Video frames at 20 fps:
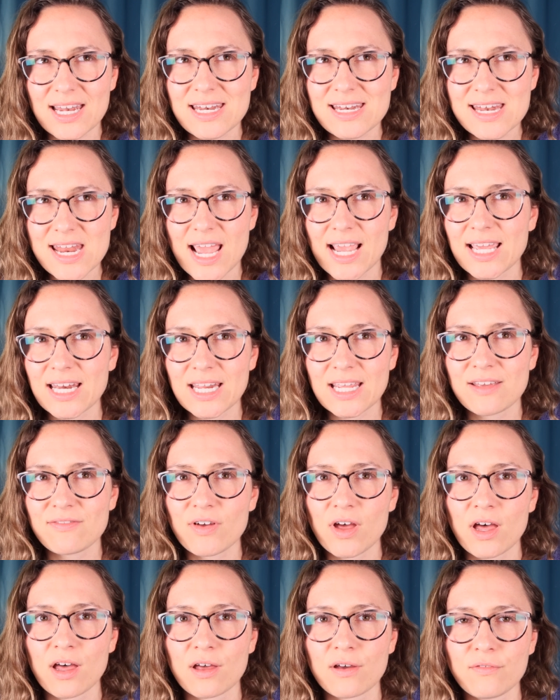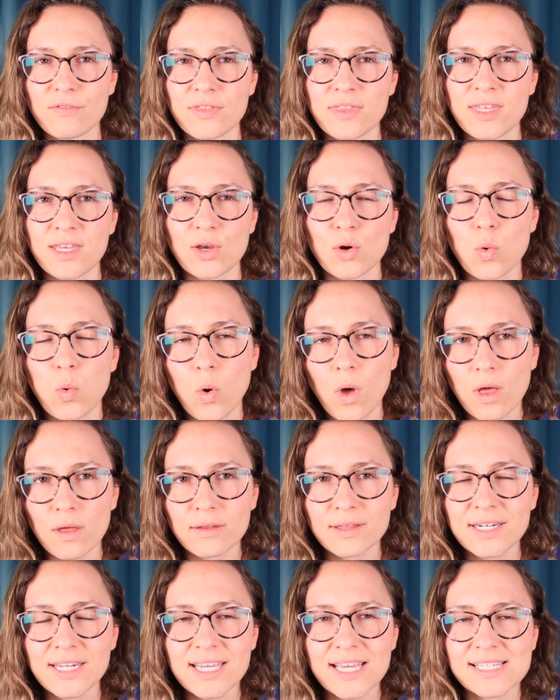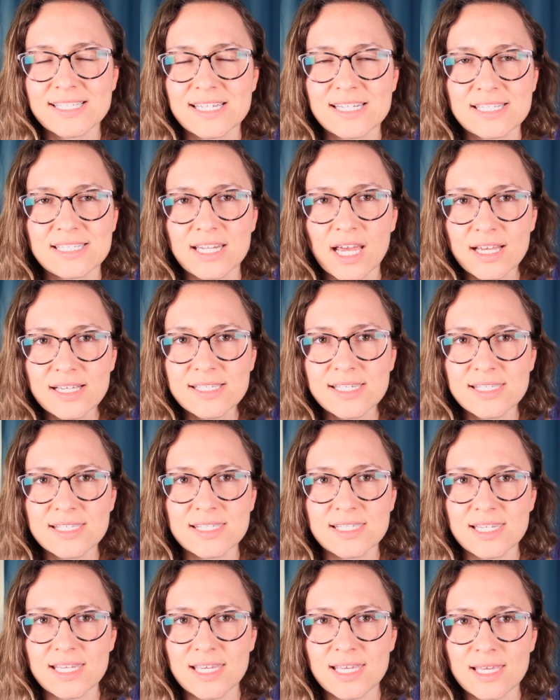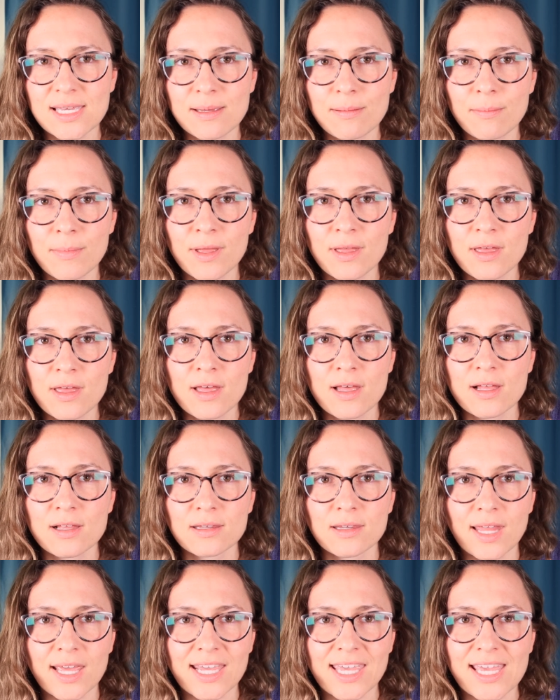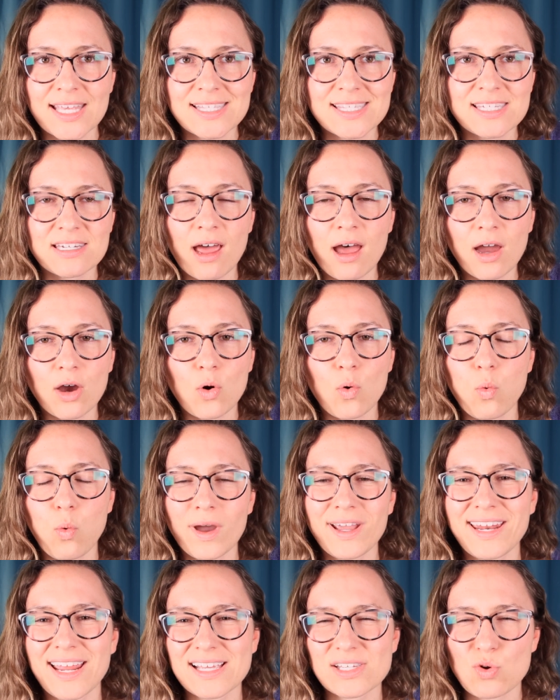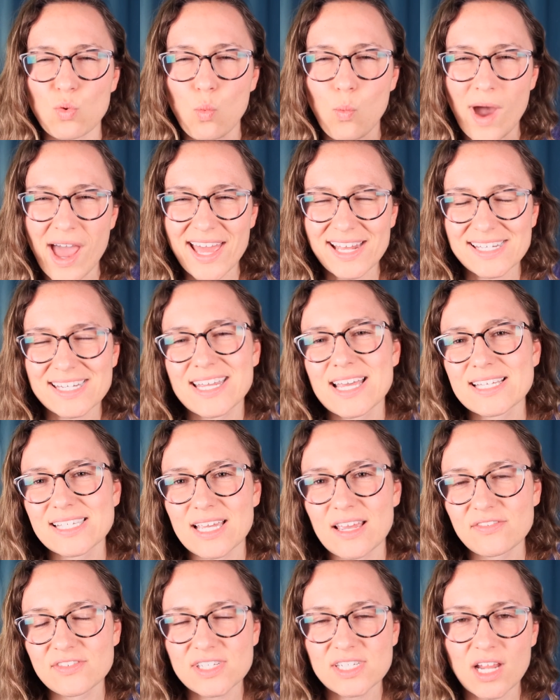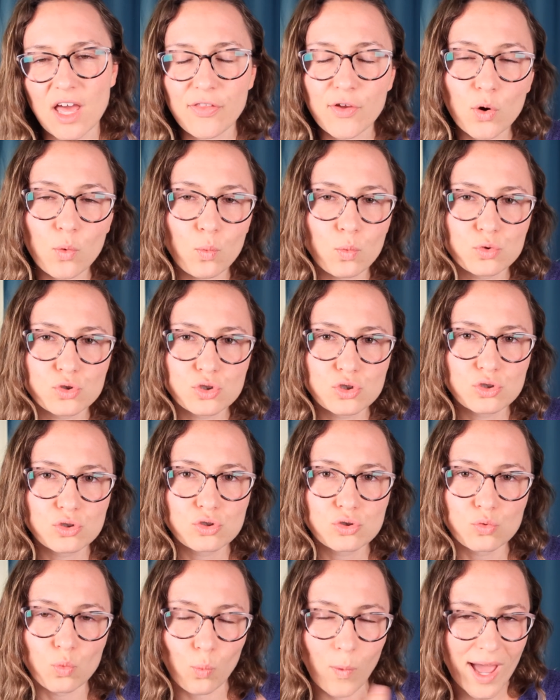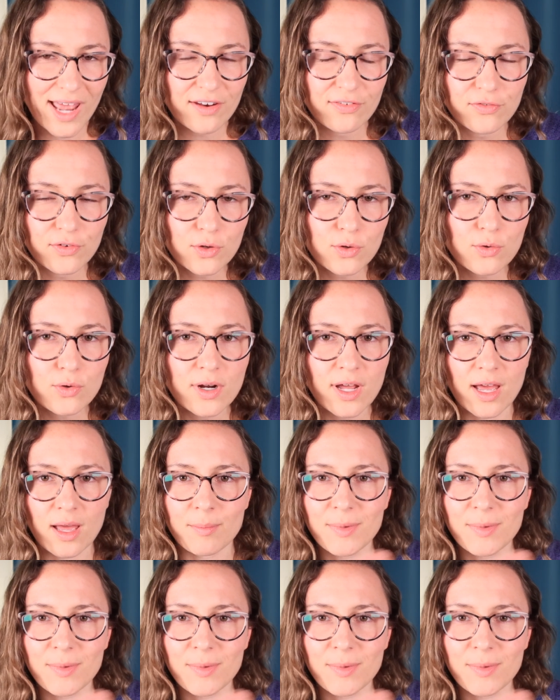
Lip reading: a negative of the quality is it does seem like it's not quite as wet as I've seen other wet food.